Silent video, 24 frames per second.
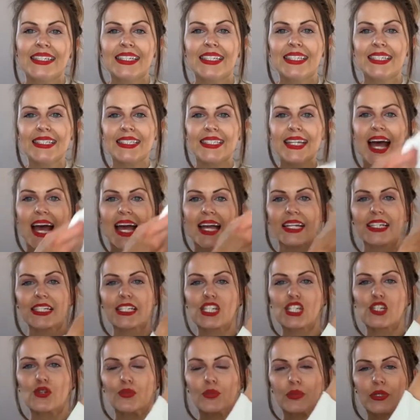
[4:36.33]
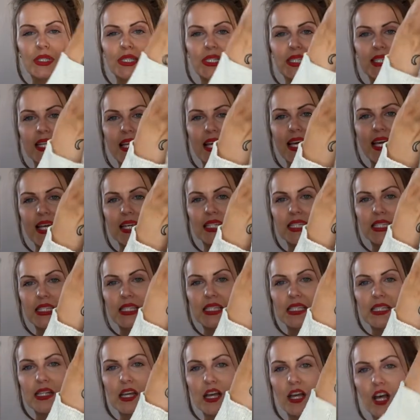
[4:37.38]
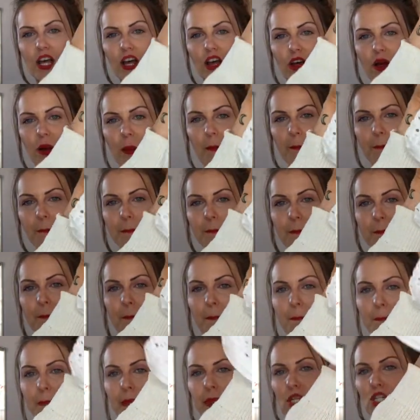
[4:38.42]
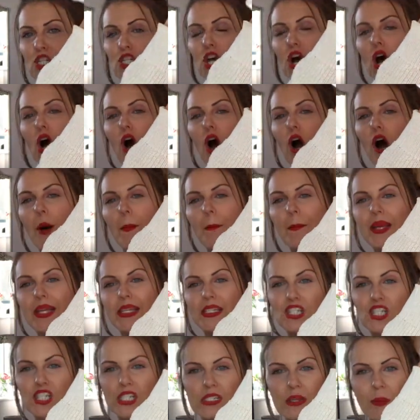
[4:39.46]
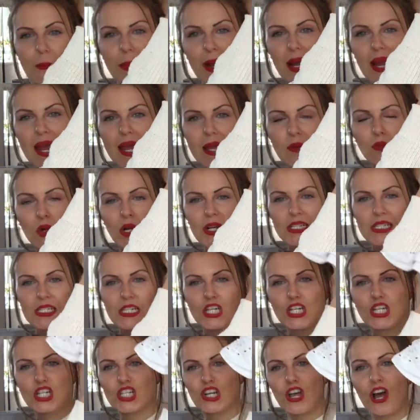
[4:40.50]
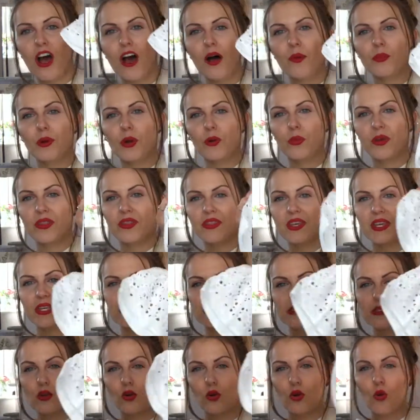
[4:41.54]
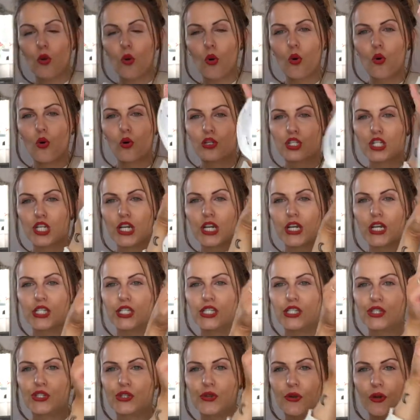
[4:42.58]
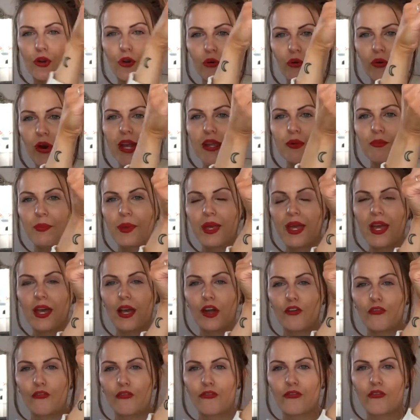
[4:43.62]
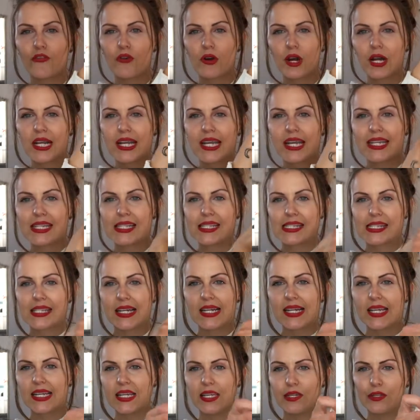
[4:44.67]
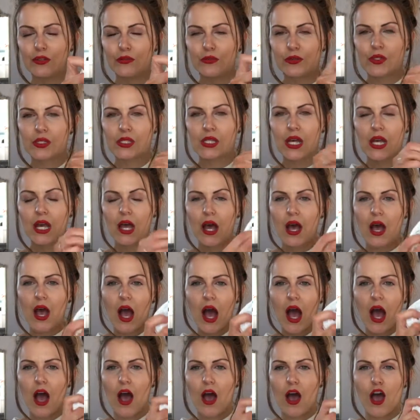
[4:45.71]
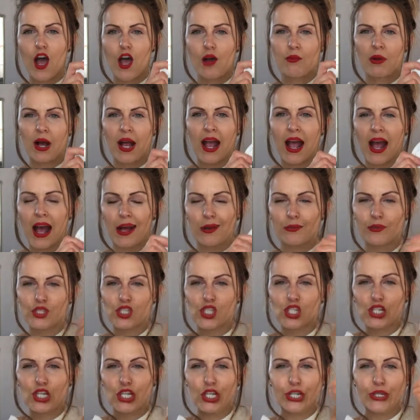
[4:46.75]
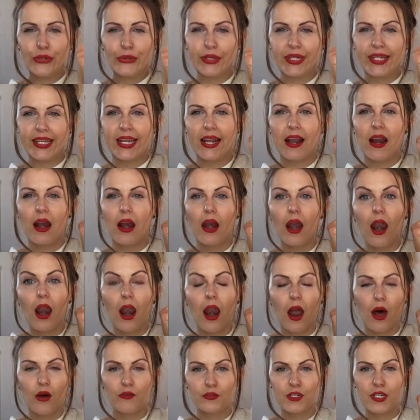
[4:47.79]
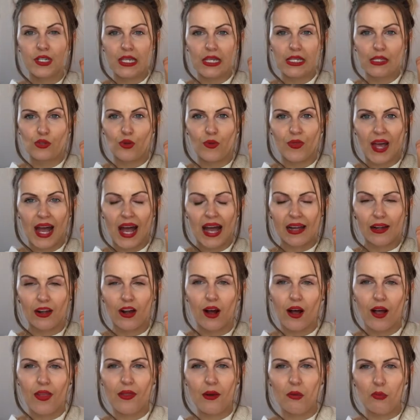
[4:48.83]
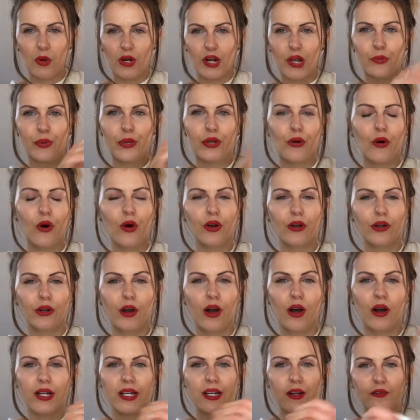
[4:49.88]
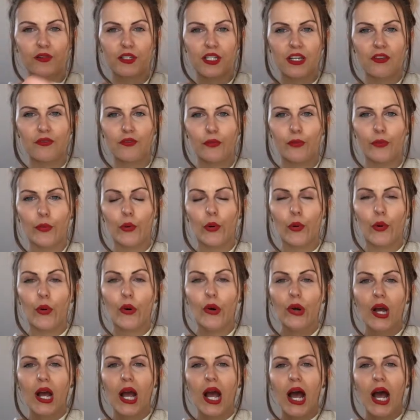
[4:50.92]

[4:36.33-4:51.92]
Next was this top. It's just a plain white t-shirt but with these gorgeous great big frilly sleeves. I absolutely loved this on the hanger, and then when I put it on, I loved it even more.